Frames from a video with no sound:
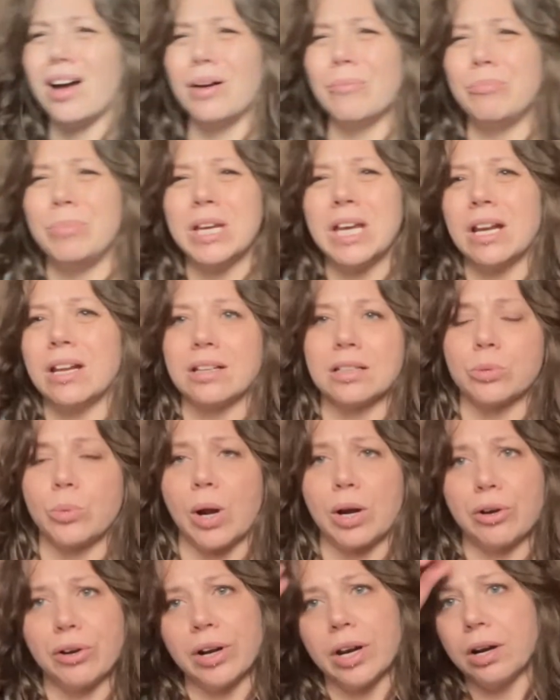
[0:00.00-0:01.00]
beginning
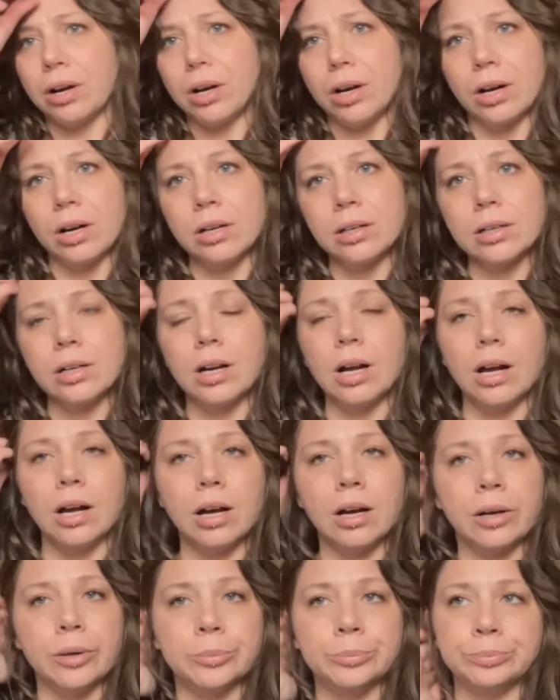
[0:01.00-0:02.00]
sweater knitter,
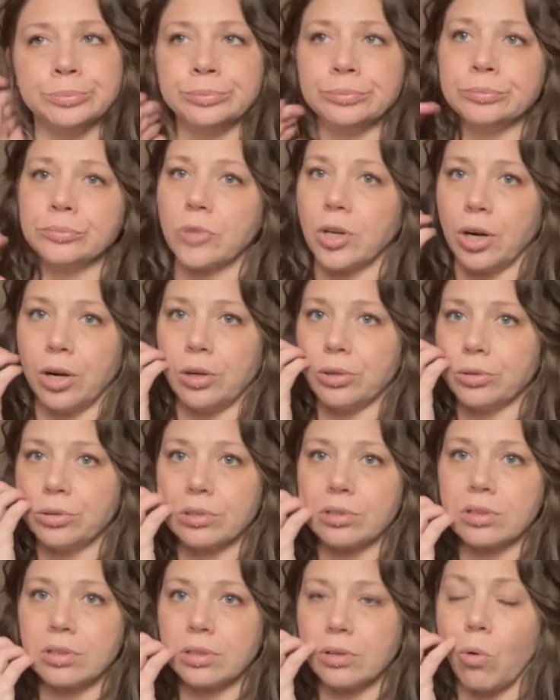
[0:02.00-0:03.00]
you know,
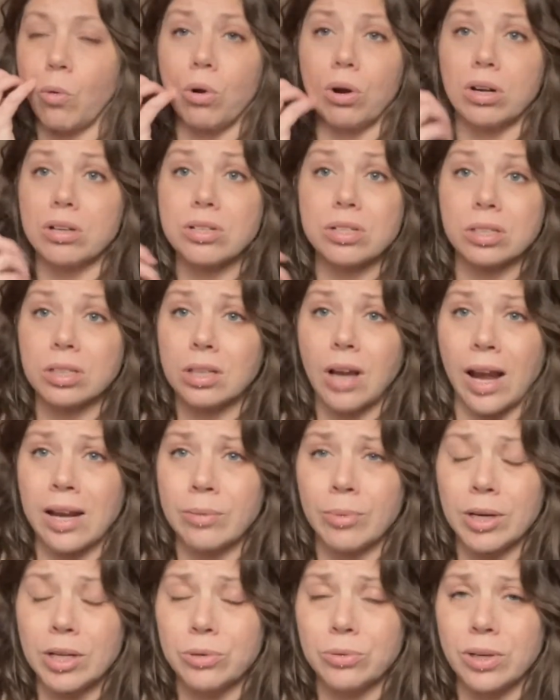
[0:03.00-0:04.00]
or just
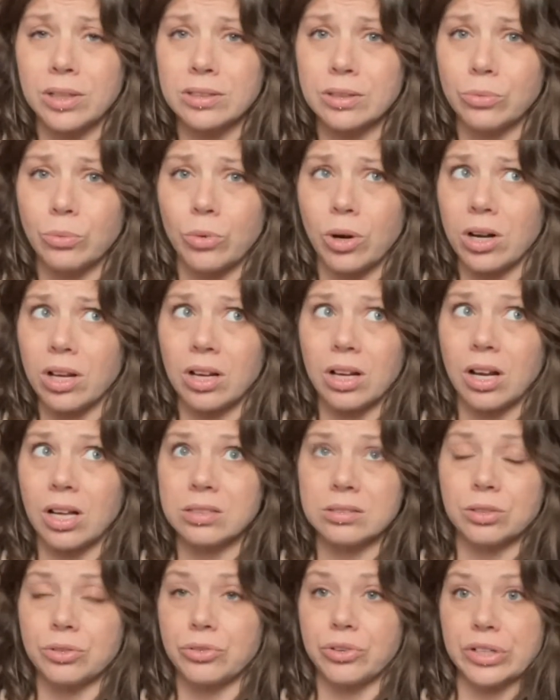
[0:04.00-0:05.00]
anybody who doesn't want to
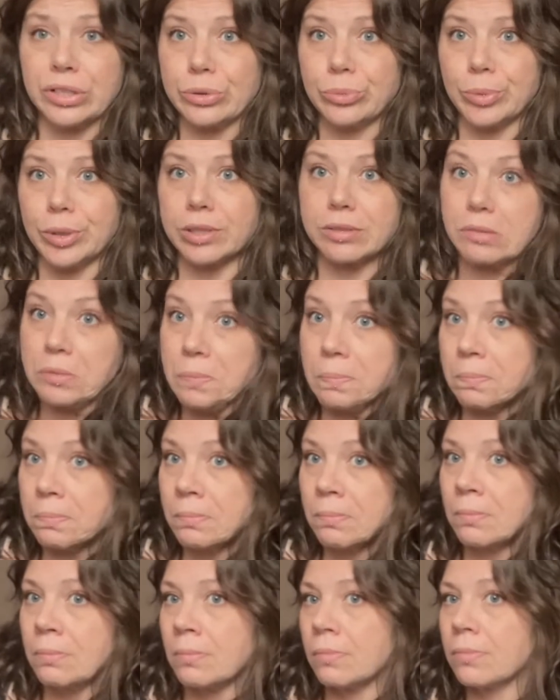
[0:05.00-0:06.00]
concentrate too much.
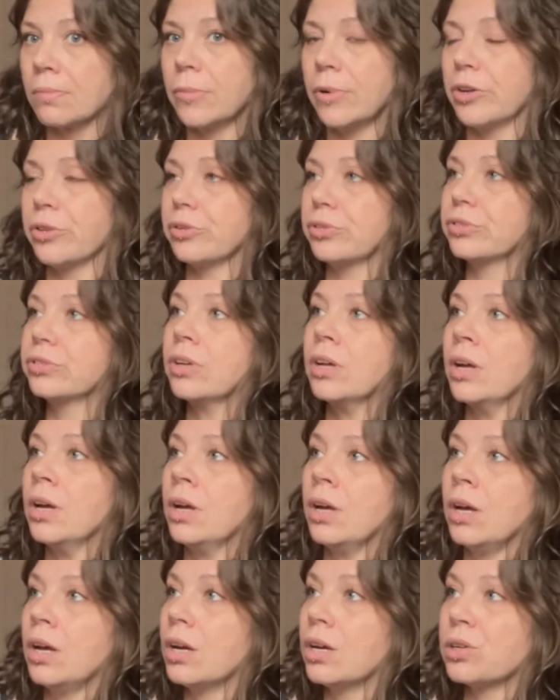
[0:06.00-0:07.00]
You know, there's
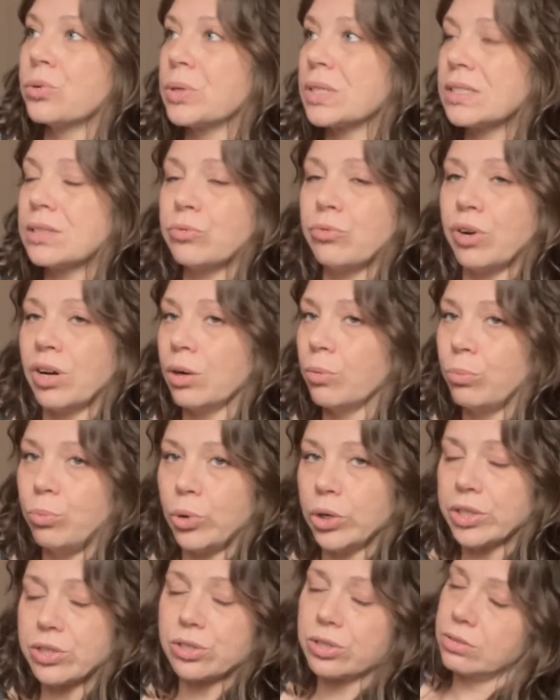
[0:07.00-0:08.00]
twisted rib,
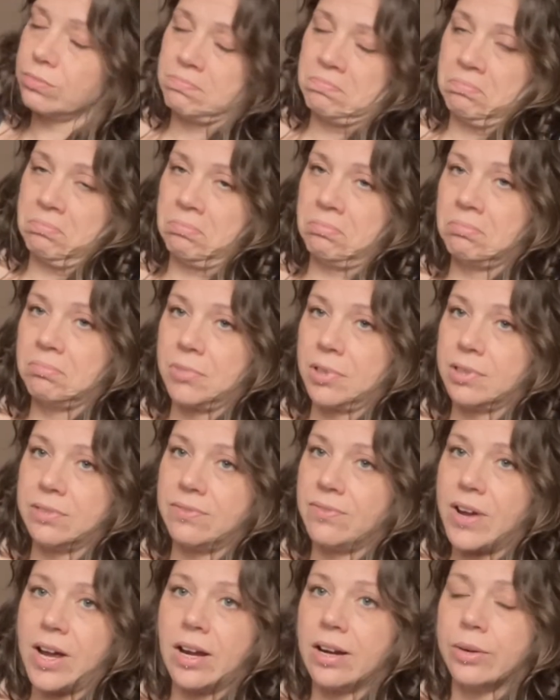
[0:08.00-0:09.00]
which is
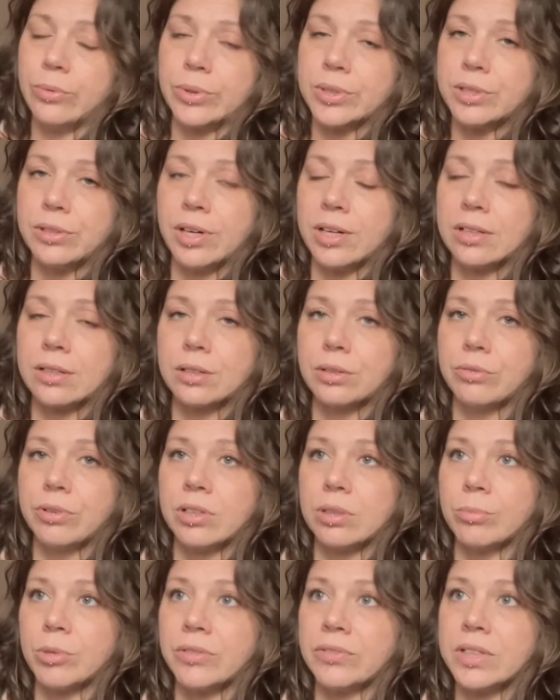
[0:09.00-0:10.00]
fine once you get into the
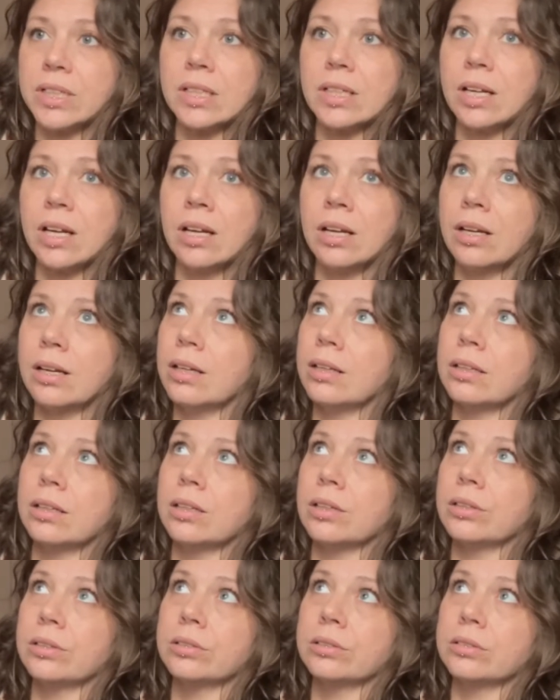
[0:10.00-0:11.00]
rhythm of it, and
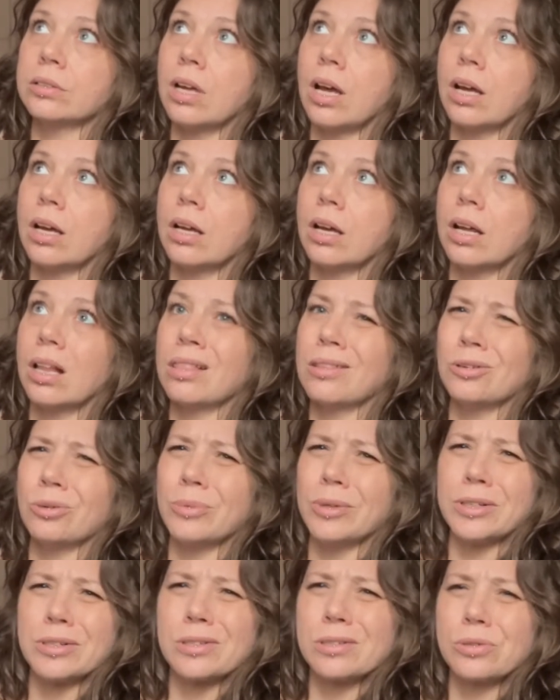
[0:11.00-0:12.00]
there's a little
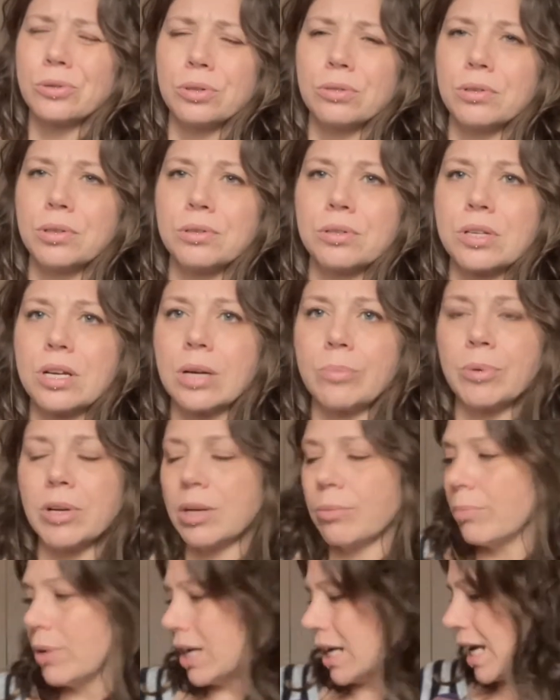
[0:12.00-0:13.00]
bit of short row
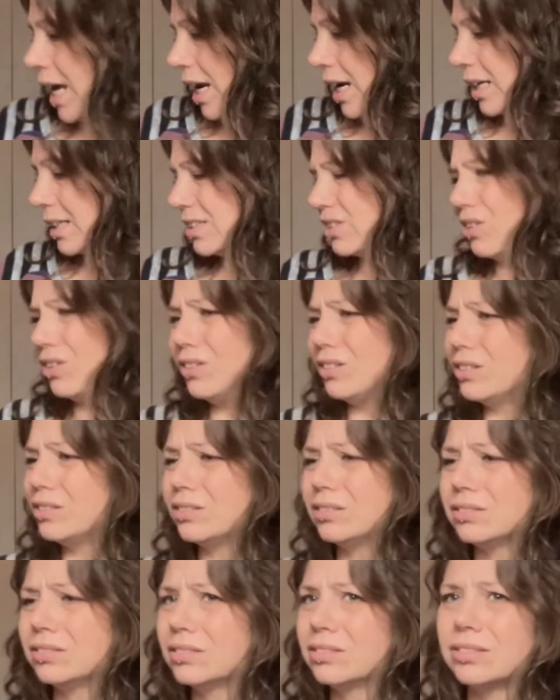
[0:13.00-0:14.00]
shaping, but again, it's
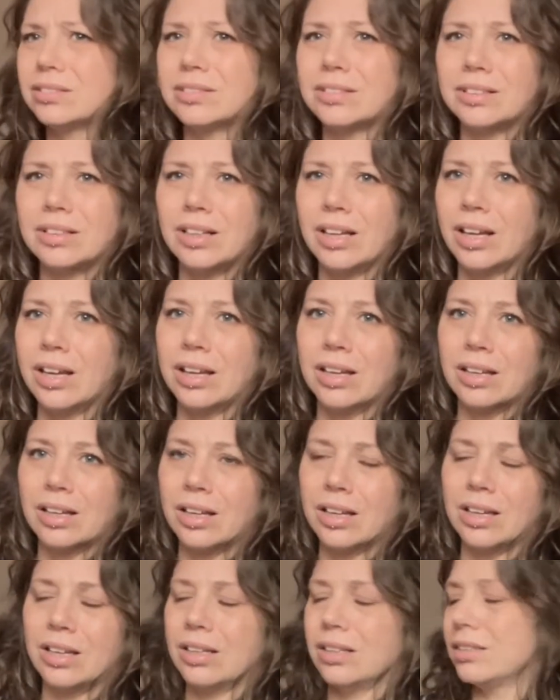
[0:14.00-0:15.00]
all like,
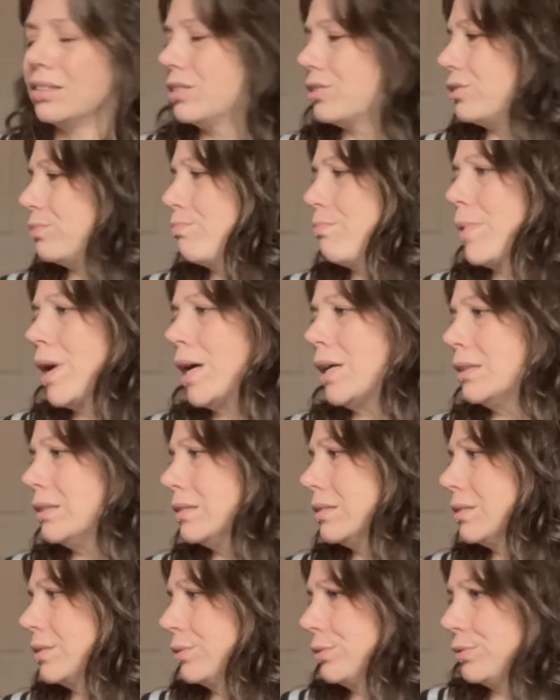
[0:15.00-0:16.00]
it's just
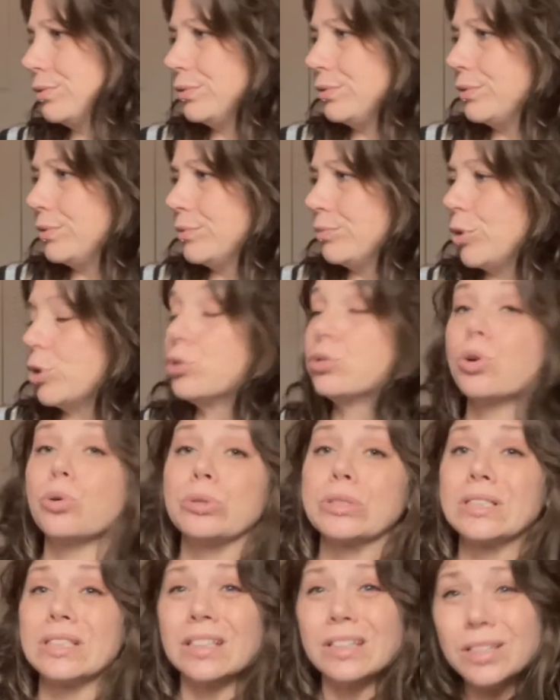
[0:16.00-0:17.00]
miles of, there's no
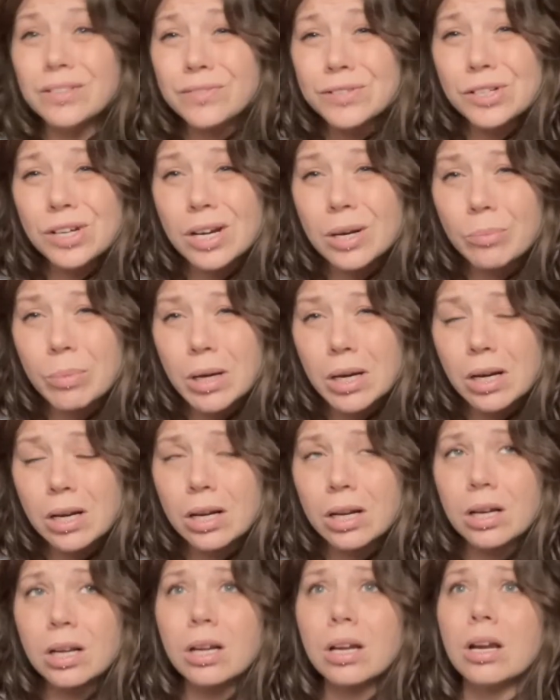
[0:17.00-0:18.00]
sleeve
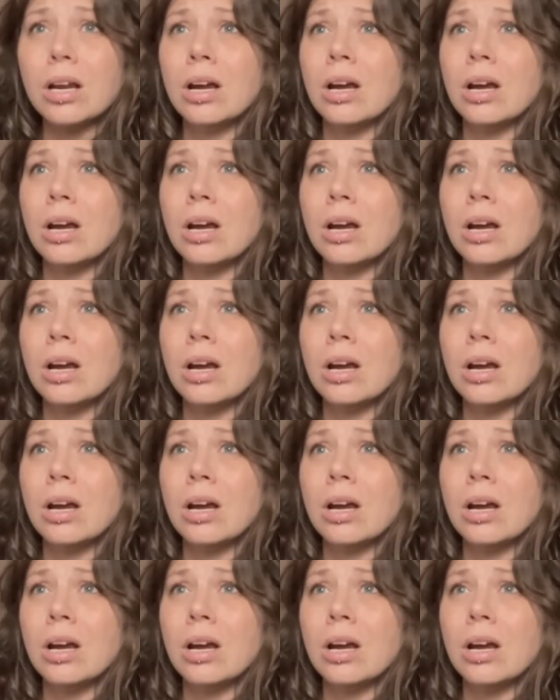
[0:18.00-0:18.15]
shaping,